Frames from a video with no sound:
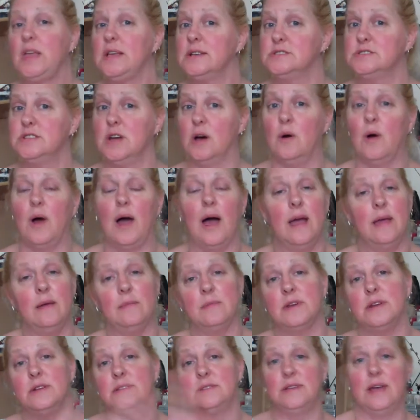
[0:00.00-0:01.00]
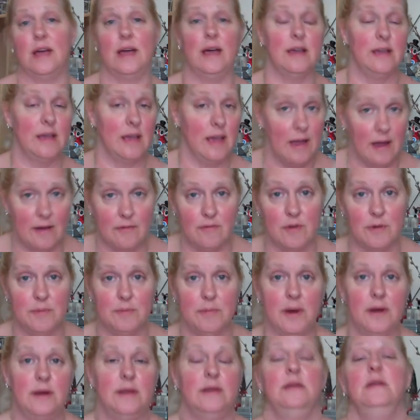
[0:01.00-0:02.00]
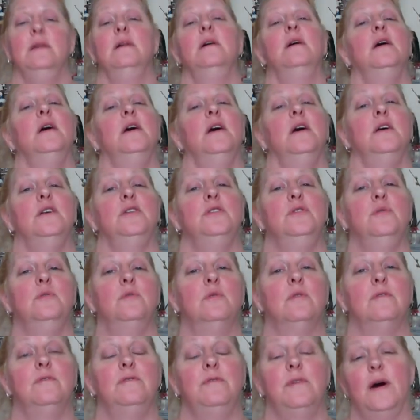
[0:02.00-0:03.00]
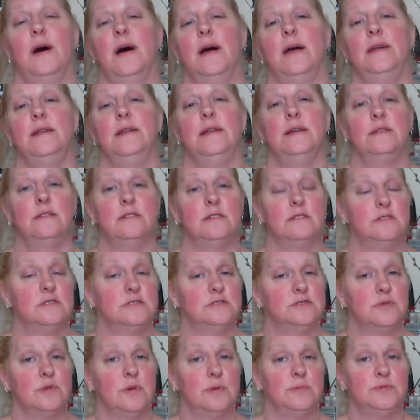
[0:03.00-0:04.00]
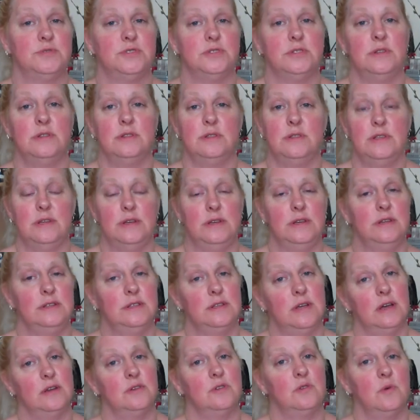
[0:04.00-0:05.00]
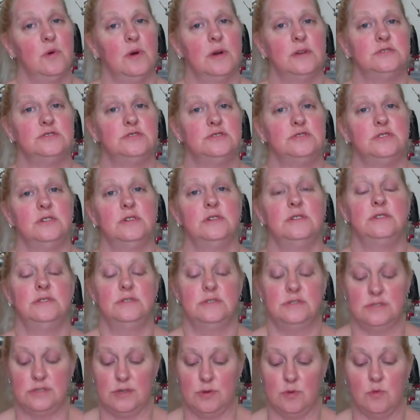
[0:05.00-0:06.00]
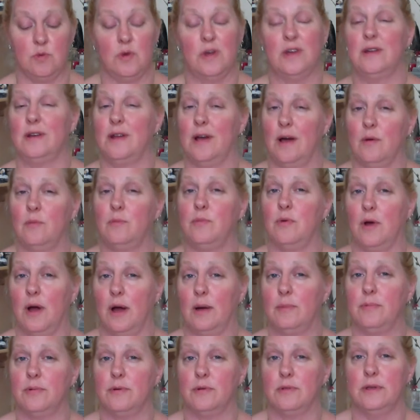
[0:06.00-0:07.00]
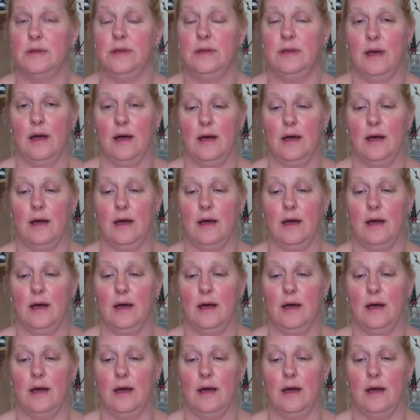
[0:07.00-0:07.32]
So I am going to tag everybody. You will find in the description the 10 questions written out properly.